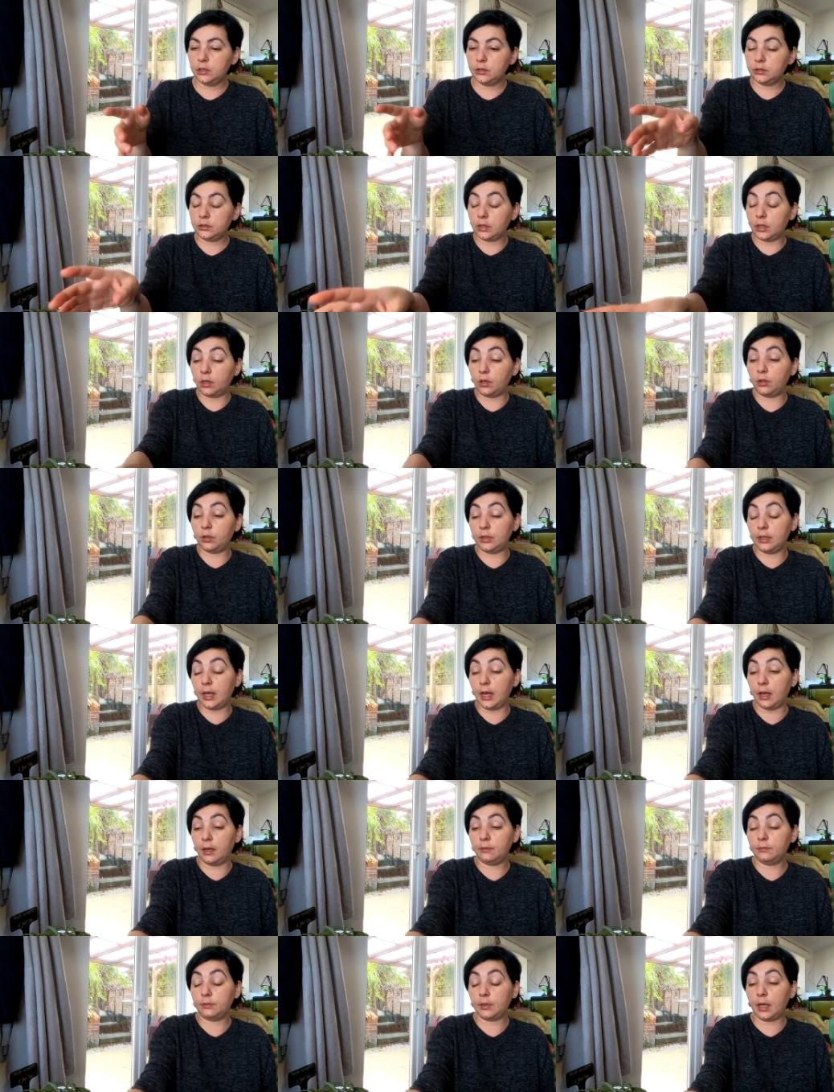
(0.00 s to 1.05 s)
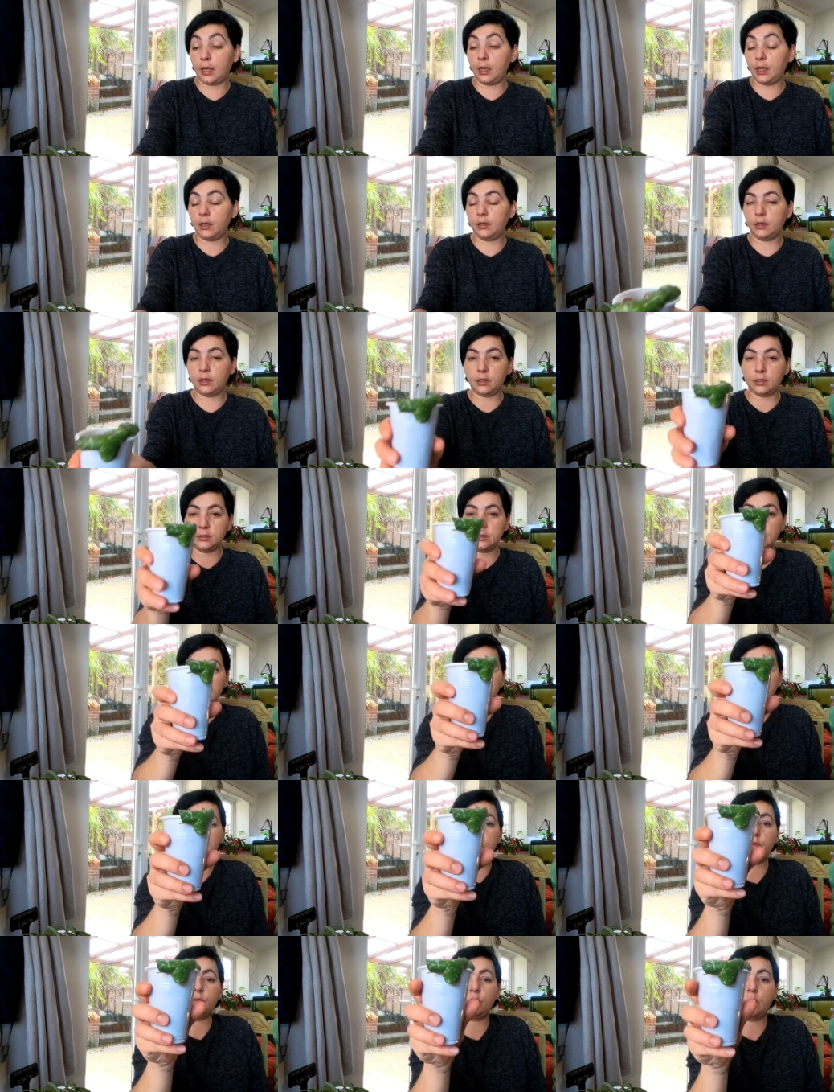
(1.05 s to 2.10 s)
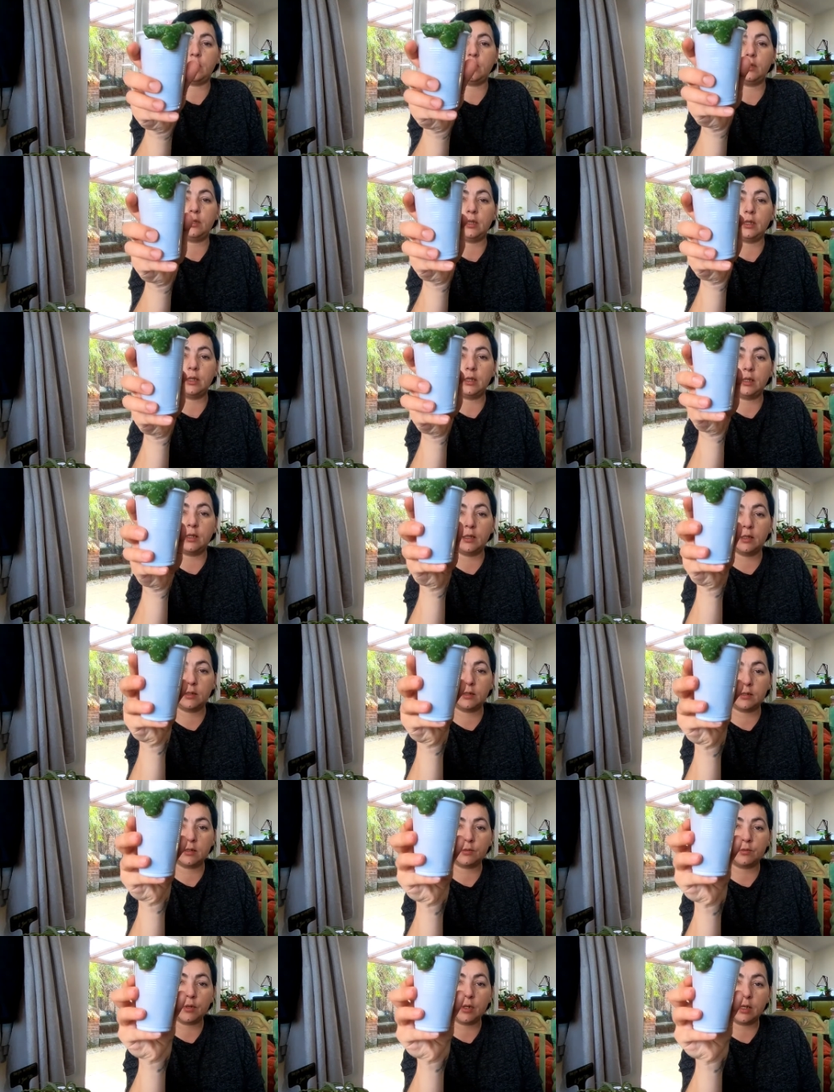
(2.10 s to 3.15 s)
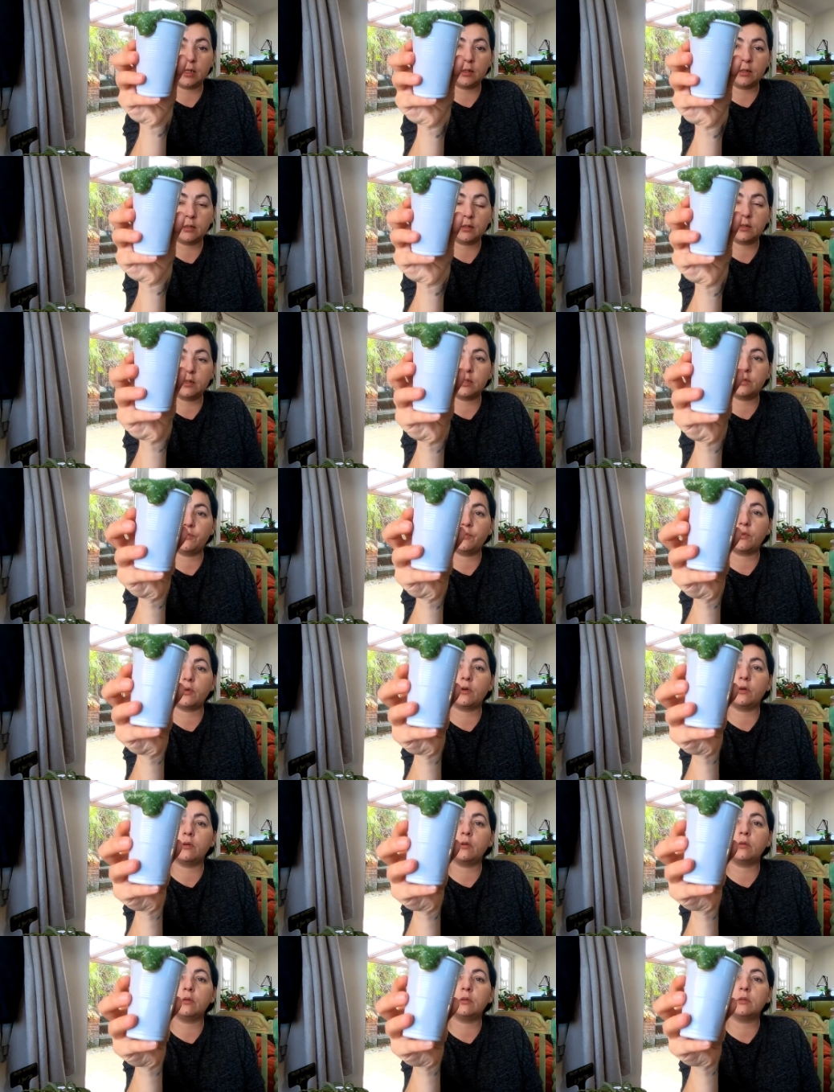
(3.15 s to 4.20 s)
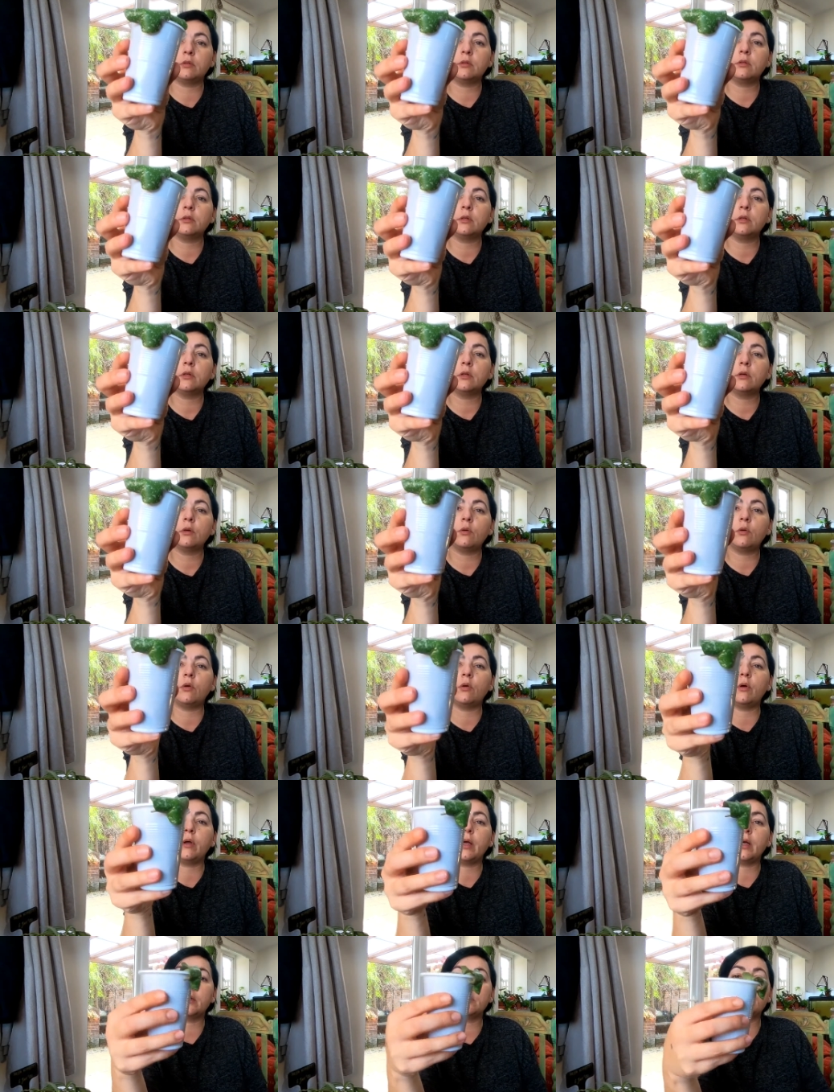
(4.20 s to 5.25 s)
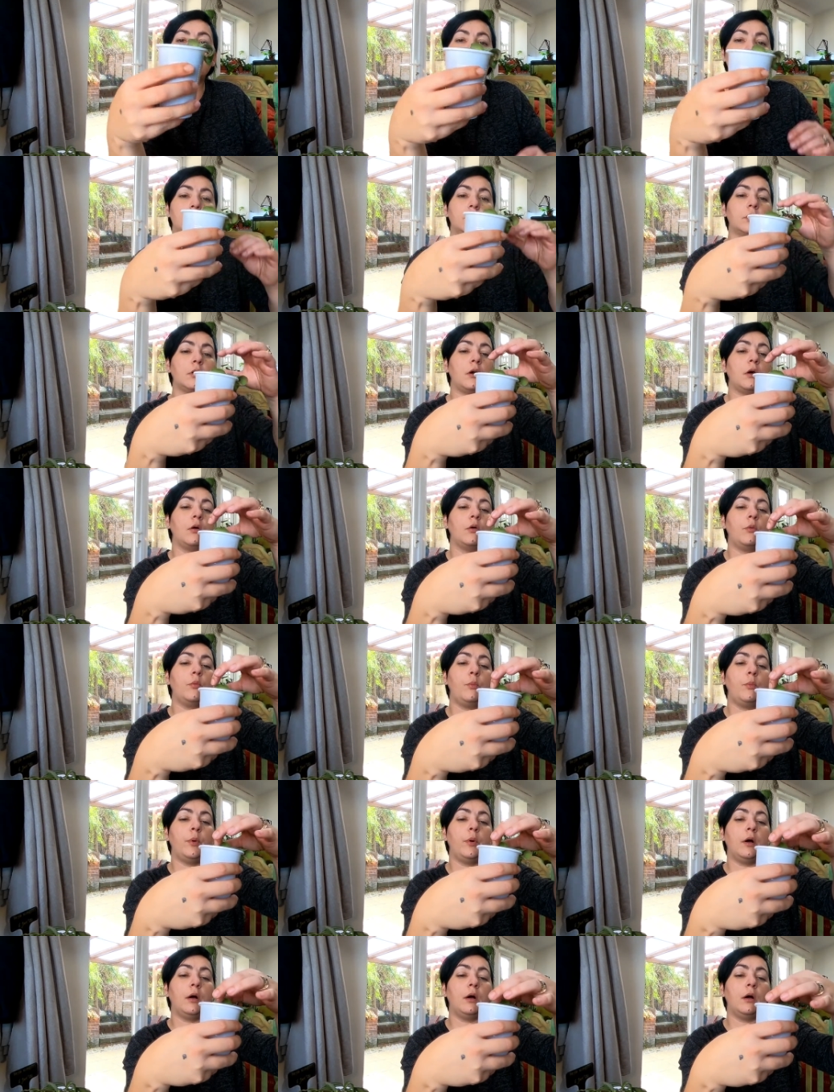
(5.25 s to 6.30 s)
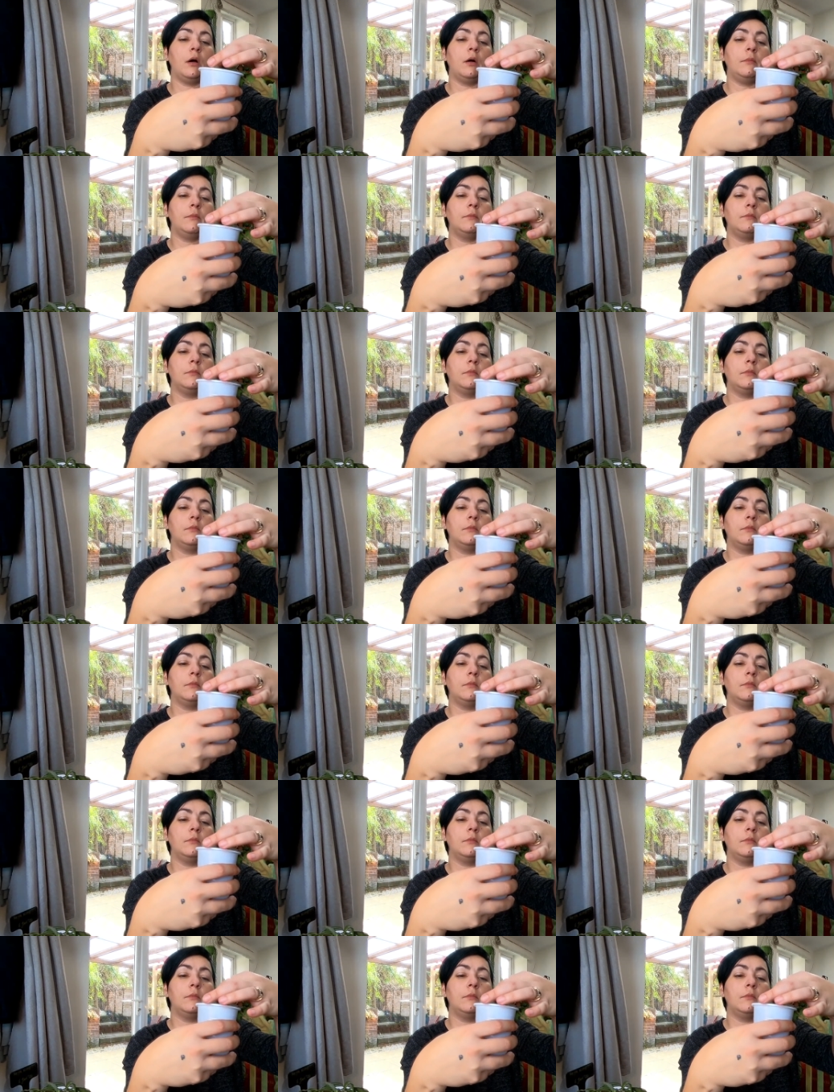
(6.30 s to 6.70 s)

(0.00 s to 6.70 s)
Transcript: So, yeah, I heard that this one is really difficult for you to grow, but,